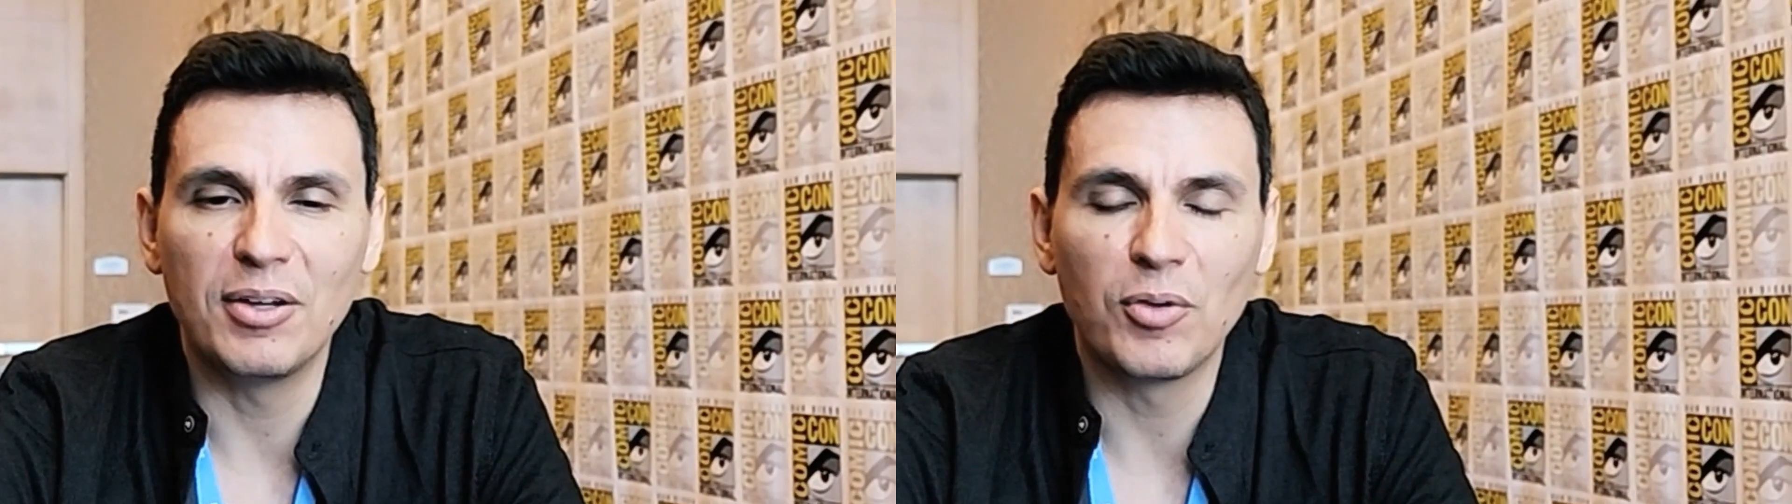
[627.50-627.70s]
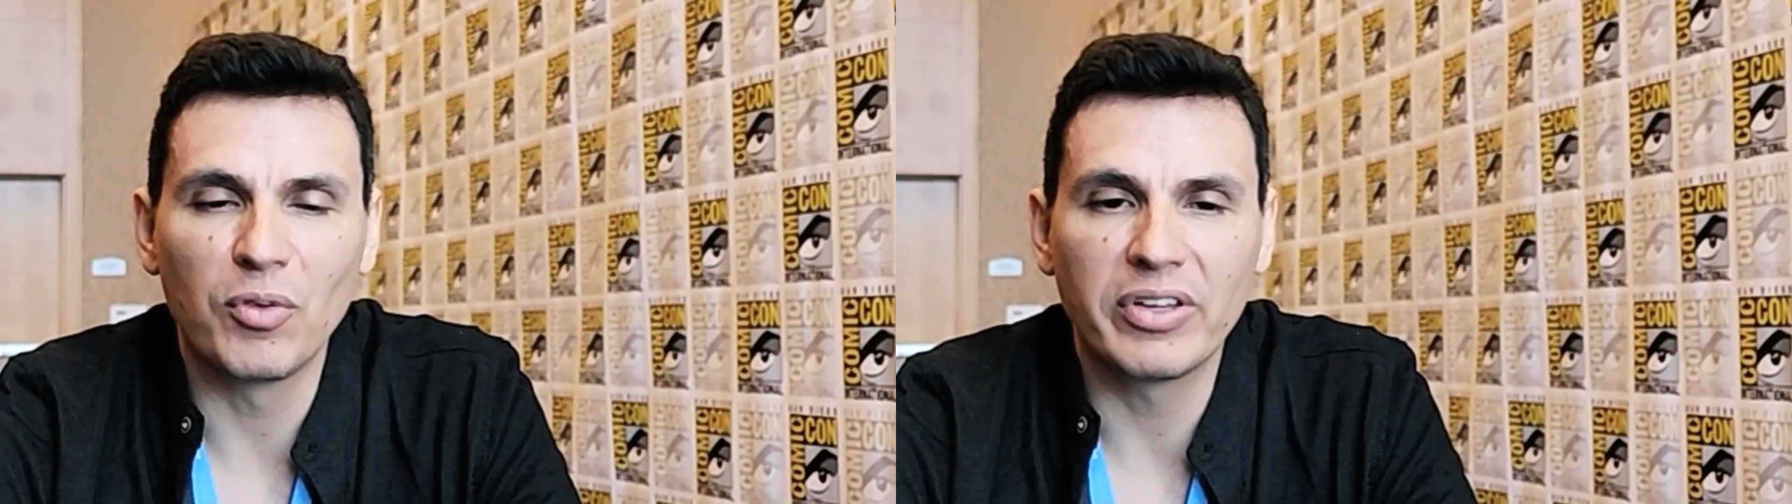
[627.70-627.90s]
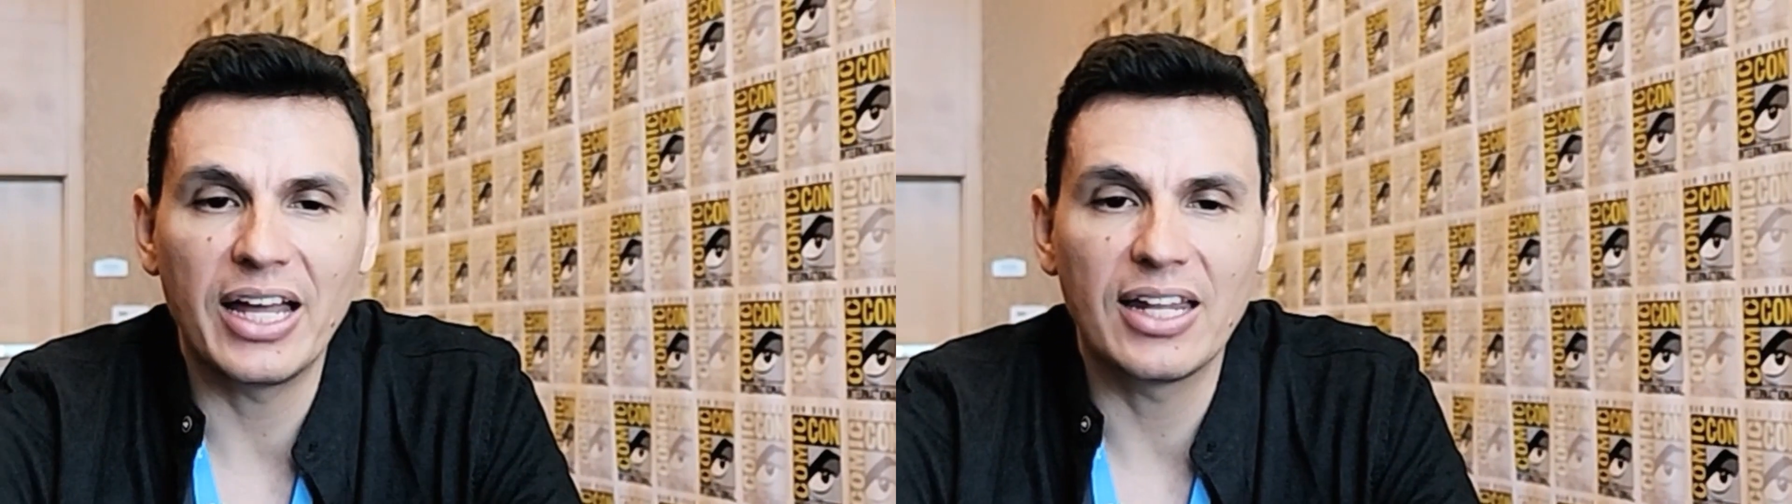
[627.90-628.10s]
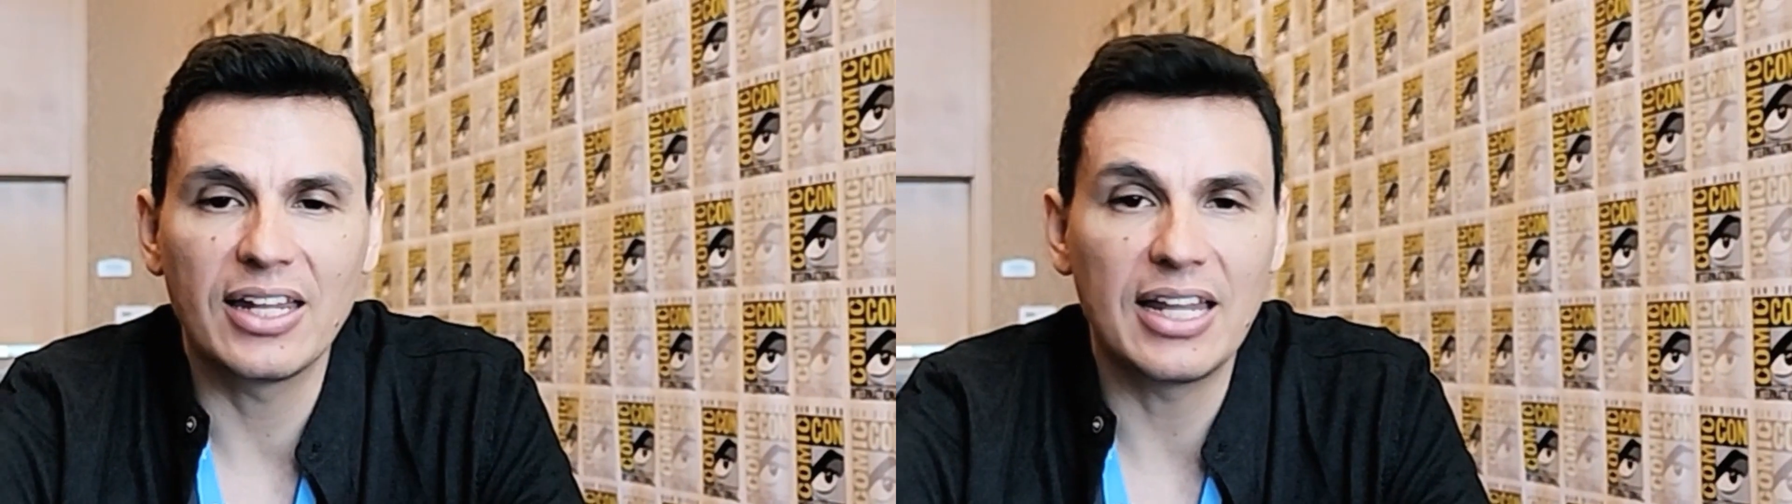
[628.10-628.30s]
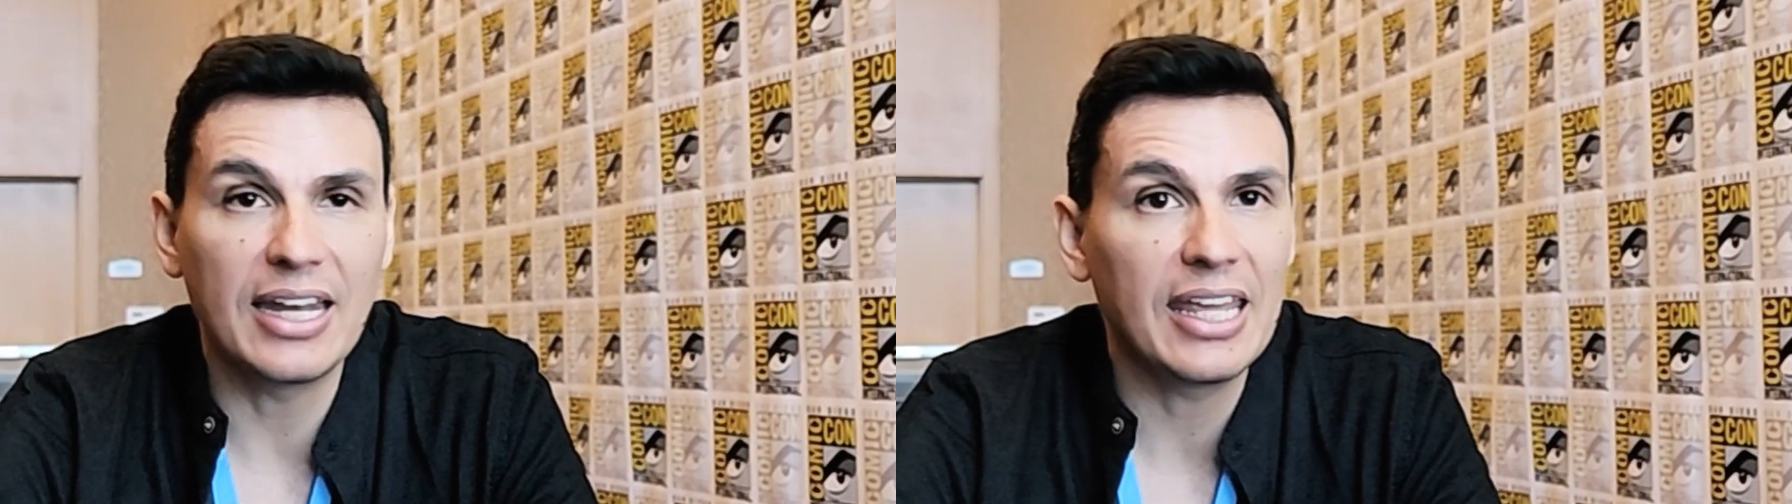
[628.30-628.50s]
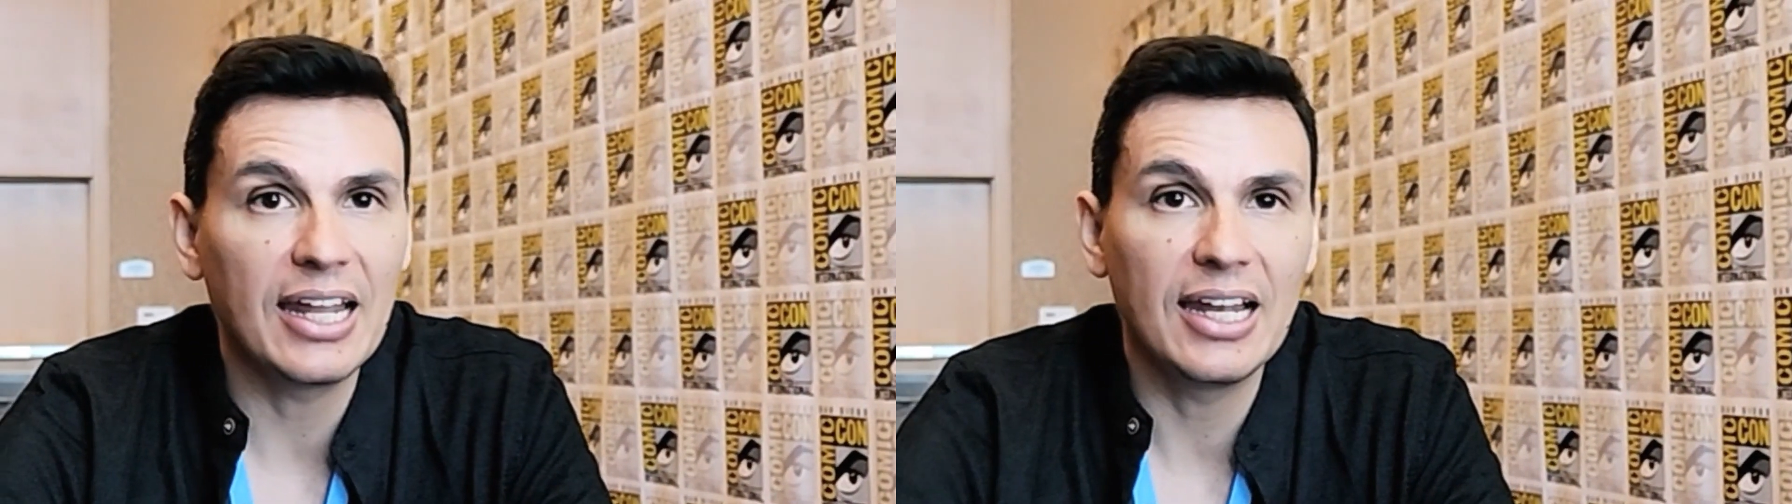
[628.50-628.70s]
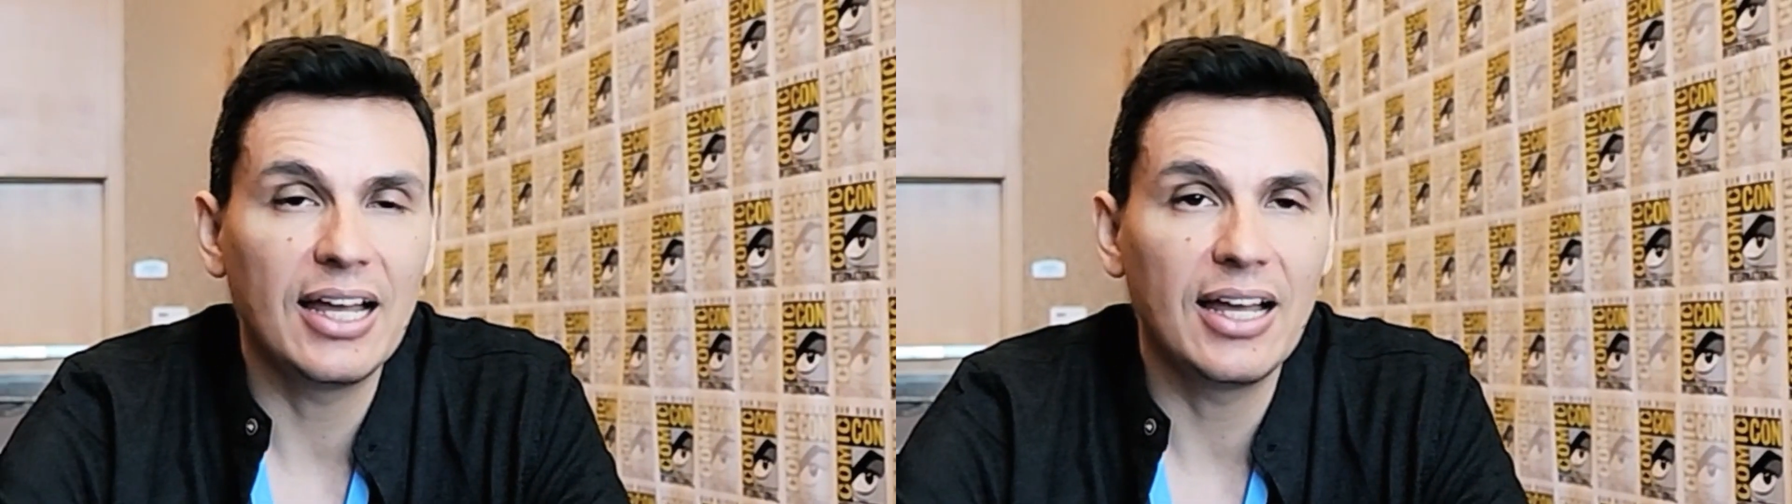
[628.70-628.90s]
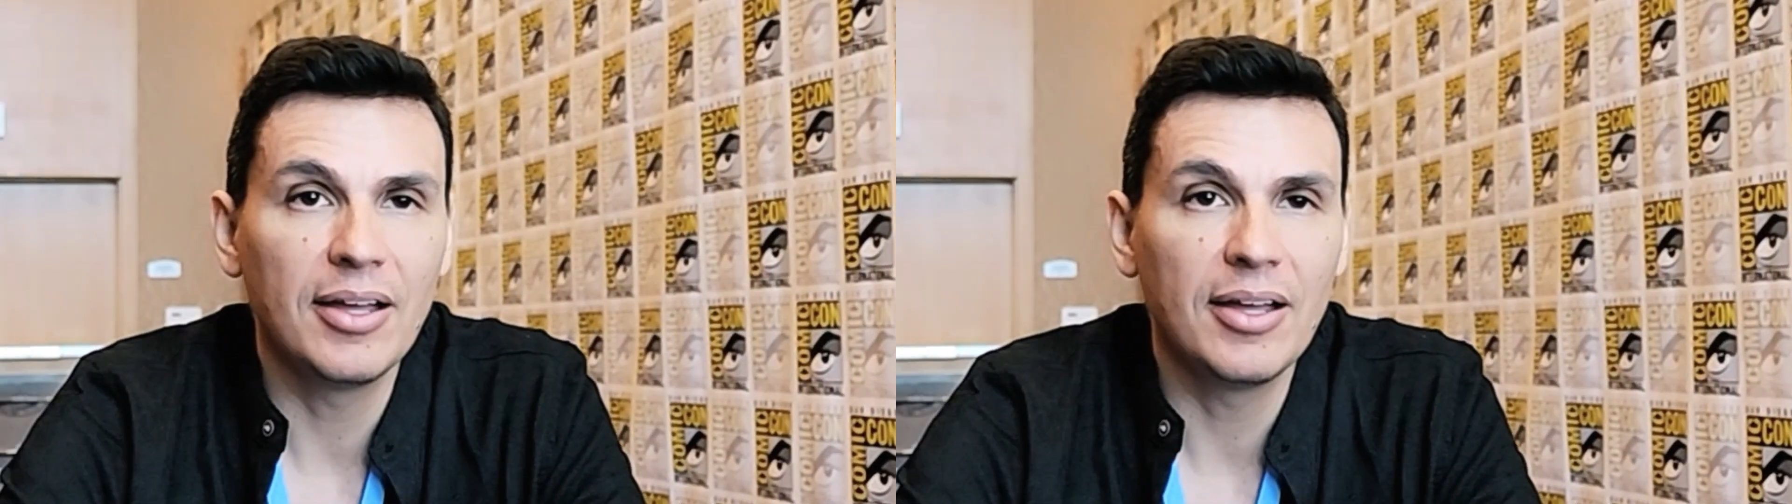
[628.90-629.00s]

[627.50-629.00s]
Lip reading: We've got Daniela